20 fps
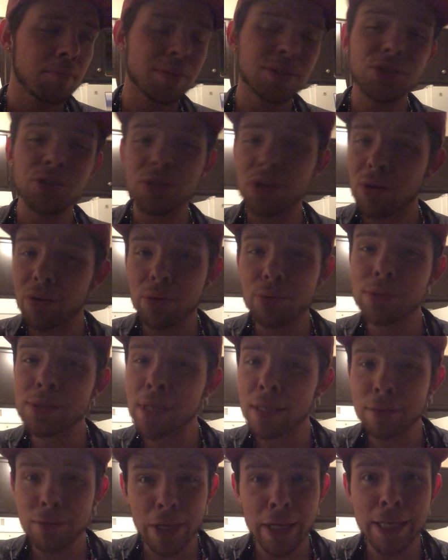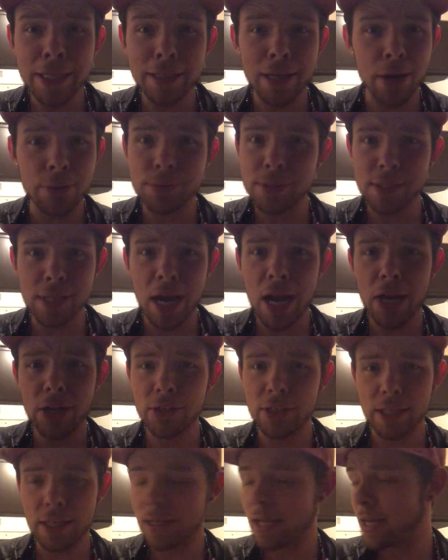But it was like late and I was
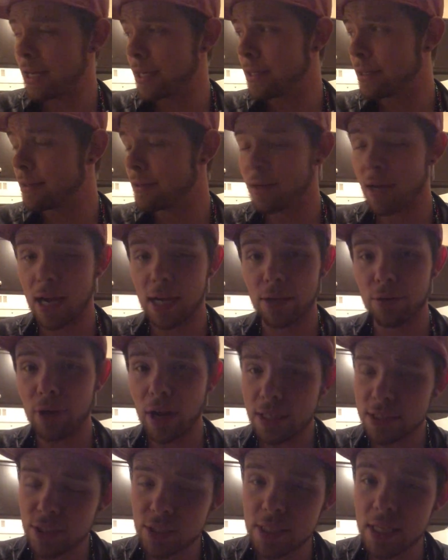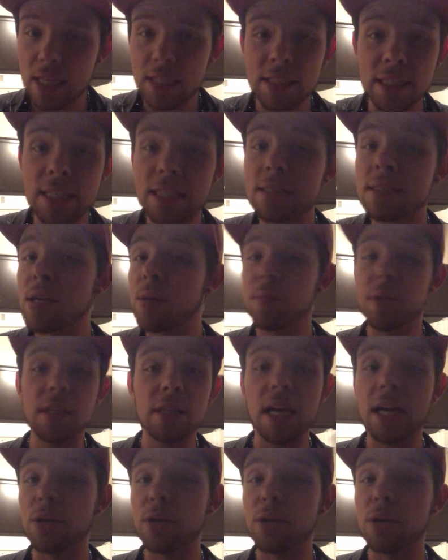tired and I just needed something